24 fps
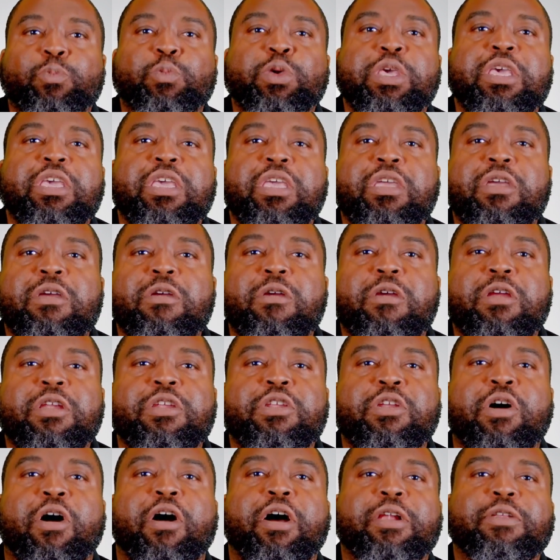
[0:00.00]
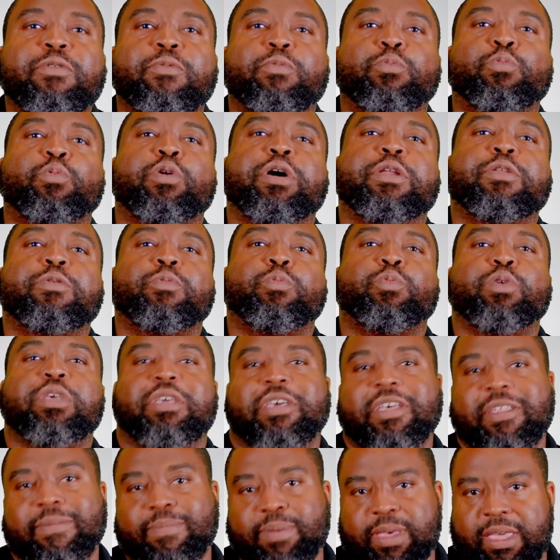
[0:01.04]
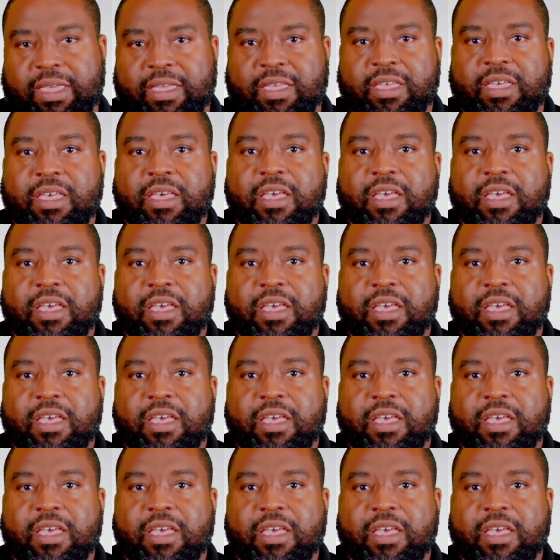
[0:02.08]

we're not what we could be